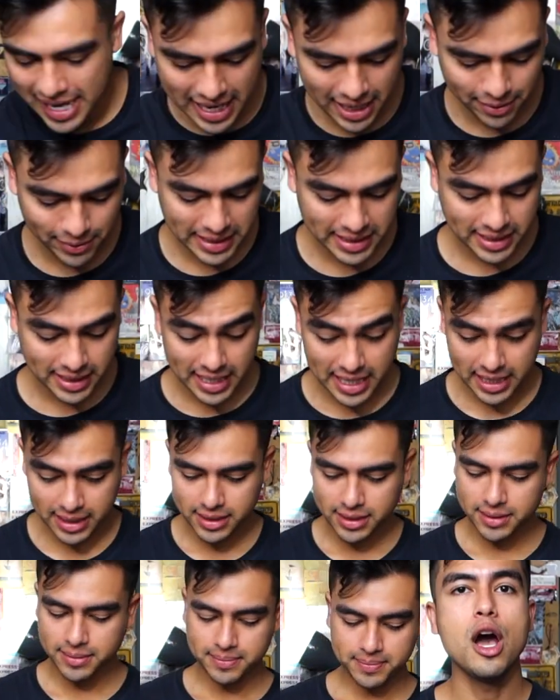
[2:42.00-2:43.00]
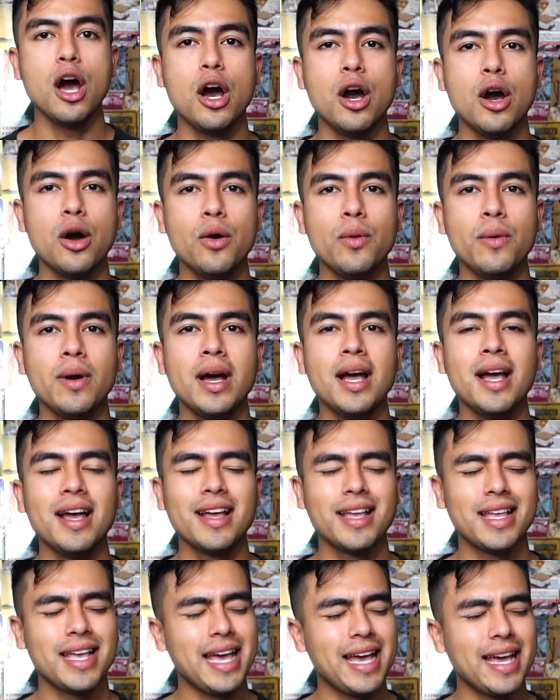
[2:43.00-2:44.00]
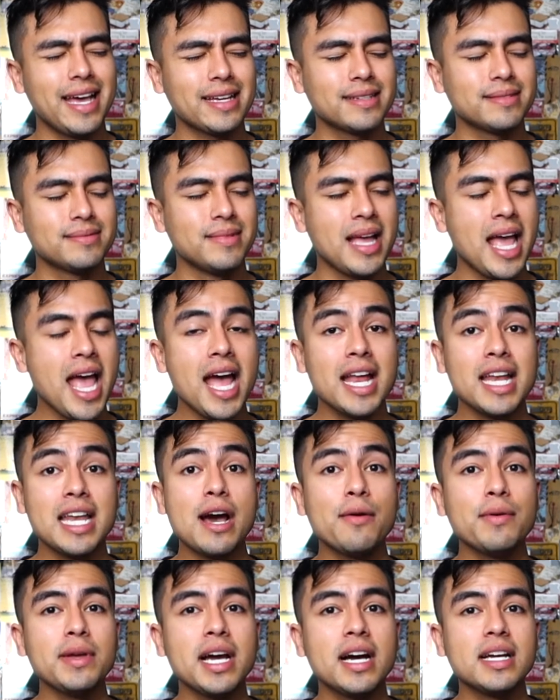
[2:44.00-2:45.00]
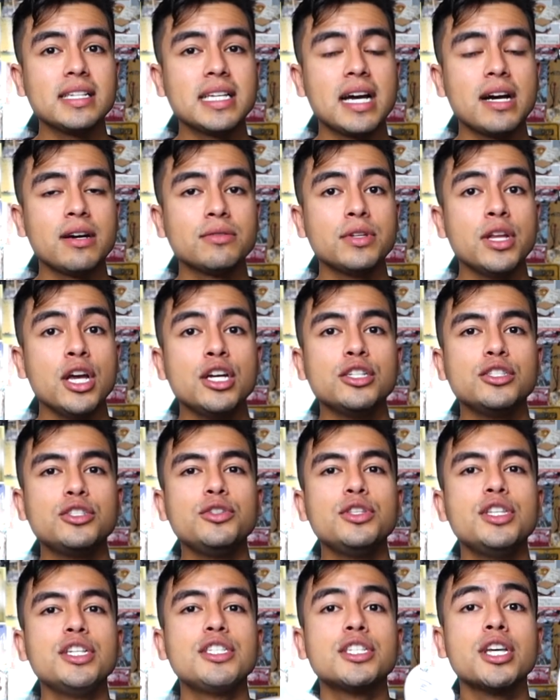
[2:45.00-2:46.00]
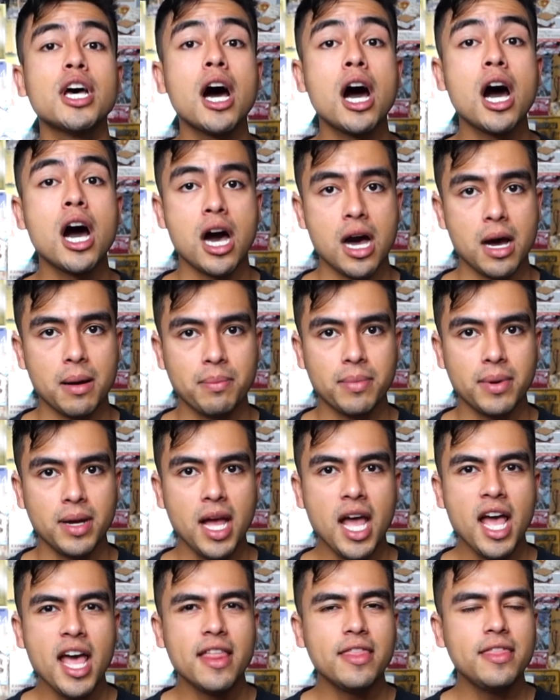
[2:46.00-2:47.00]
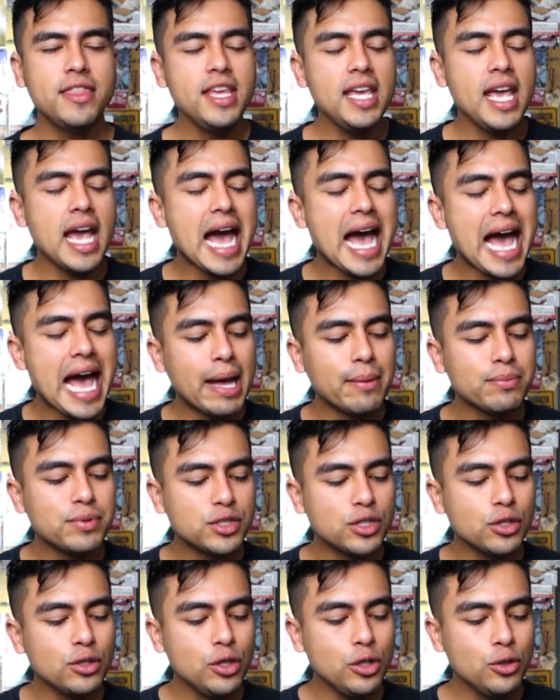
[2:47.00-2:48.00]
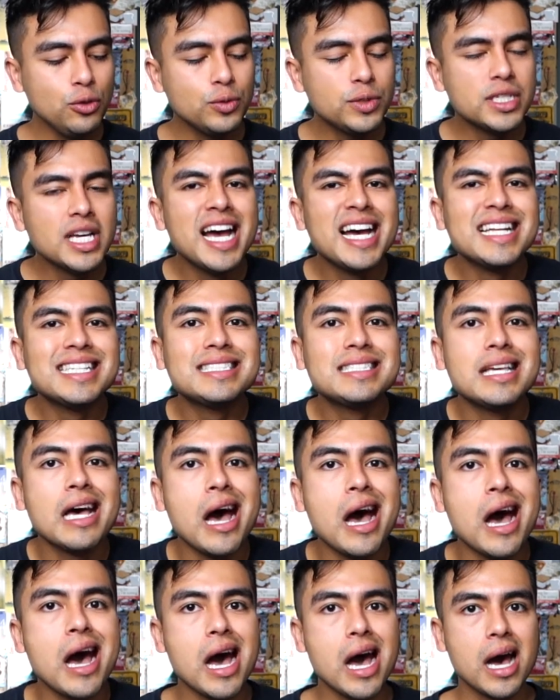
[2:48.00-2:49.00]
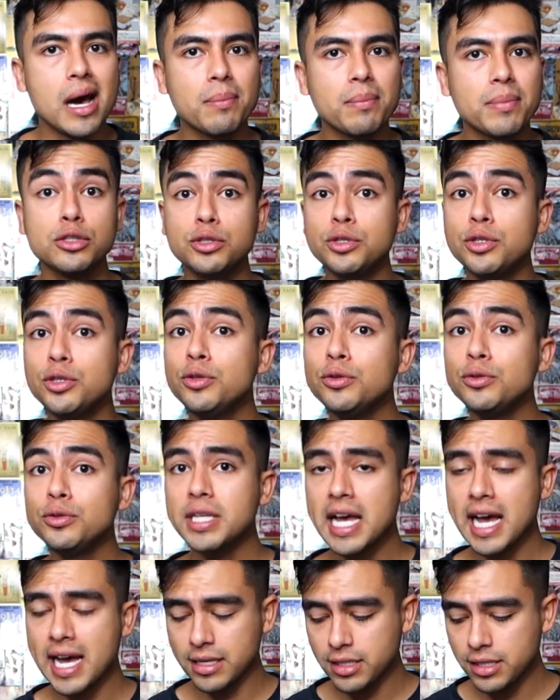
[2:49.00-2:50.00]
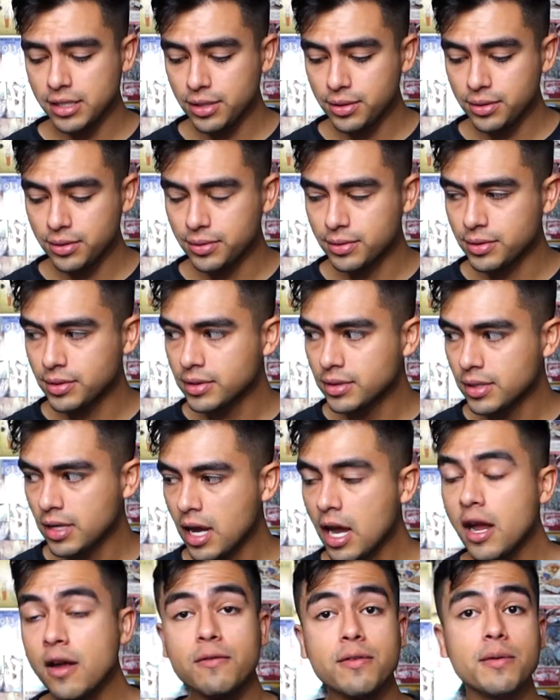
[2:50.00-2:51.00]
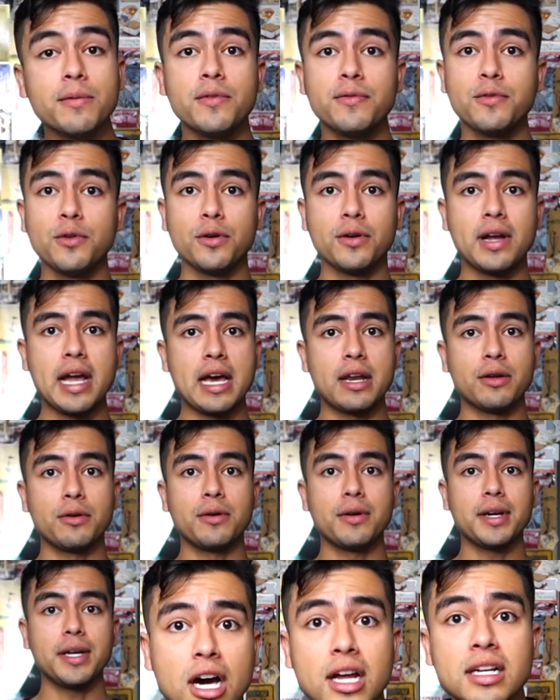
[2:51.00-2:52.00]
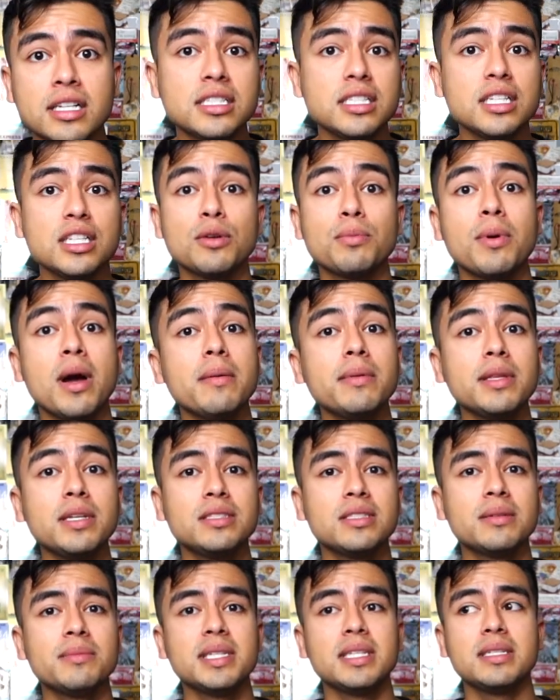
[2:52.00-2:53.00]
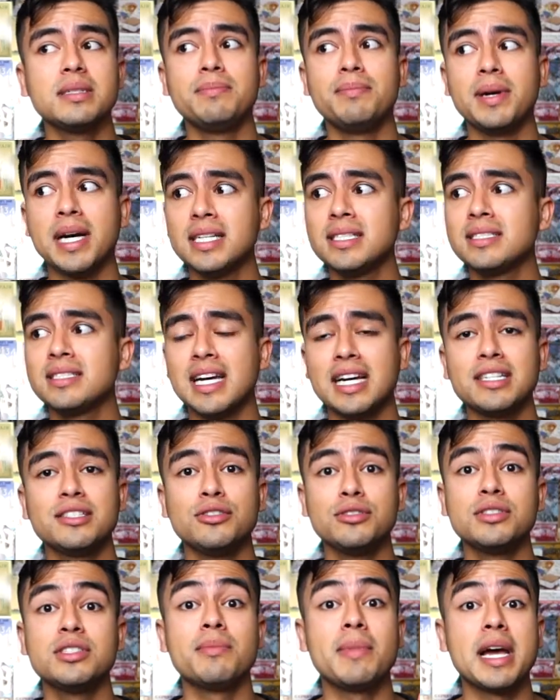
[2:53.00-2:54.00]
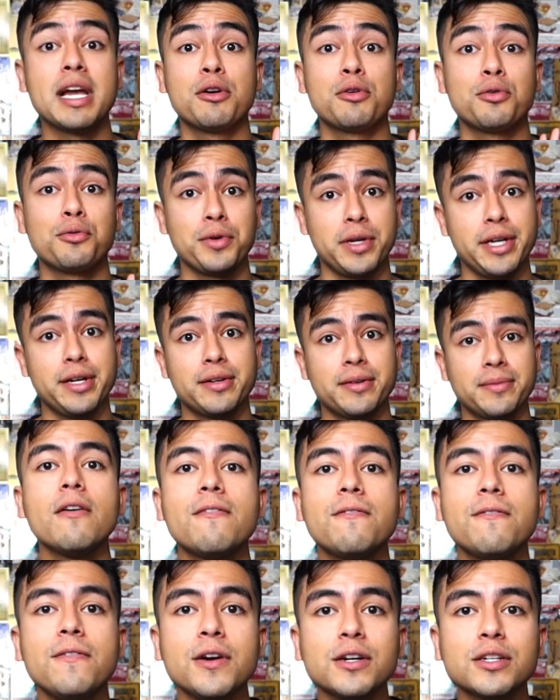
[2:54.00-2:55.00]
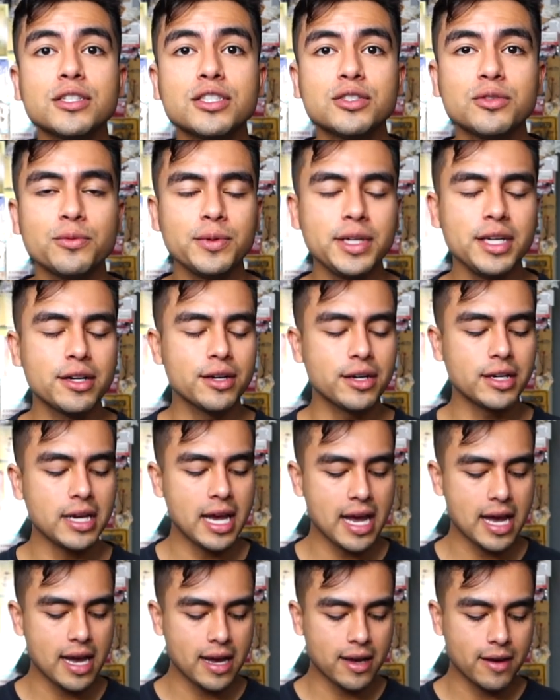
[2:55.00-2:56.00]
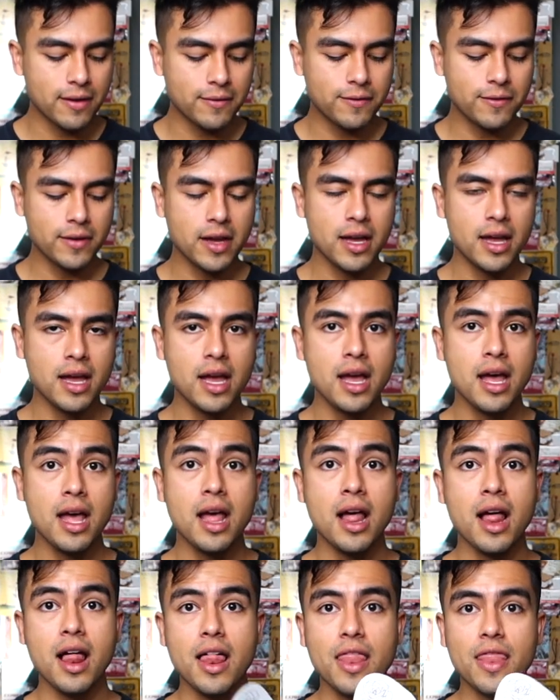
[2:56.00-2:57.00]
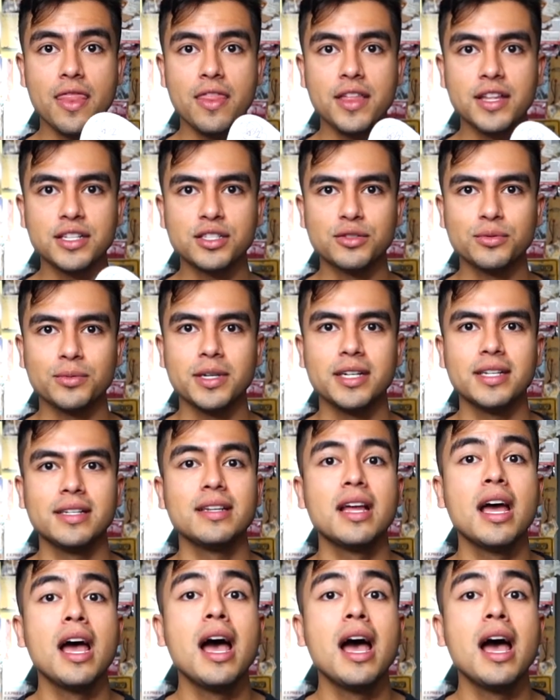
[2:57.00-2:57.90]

Anyways, next. Okay. Now we got down to the top. The absolute top. Two tattoos from the floral category. Honestly, they're probably some of the best tattoos of my career. First, we are gonna have this one.